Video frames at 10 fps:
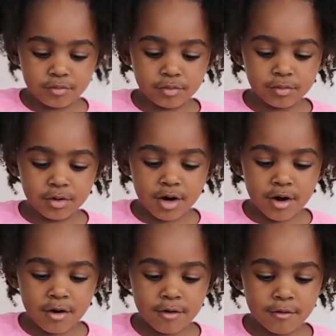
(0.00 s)

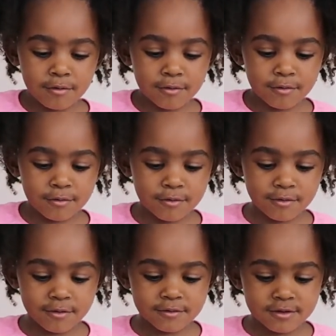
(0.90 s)
Whoa.
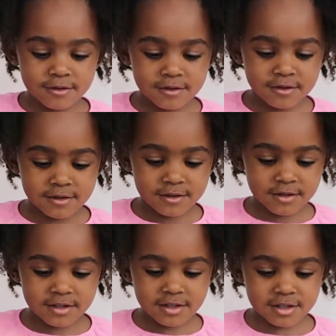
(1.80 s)

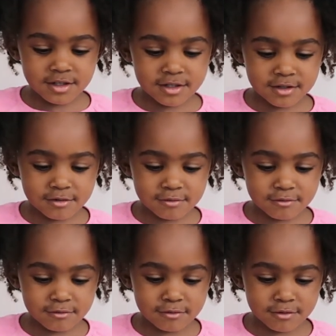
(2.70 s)
This is
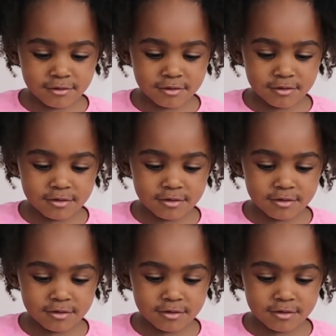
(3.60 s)
cool.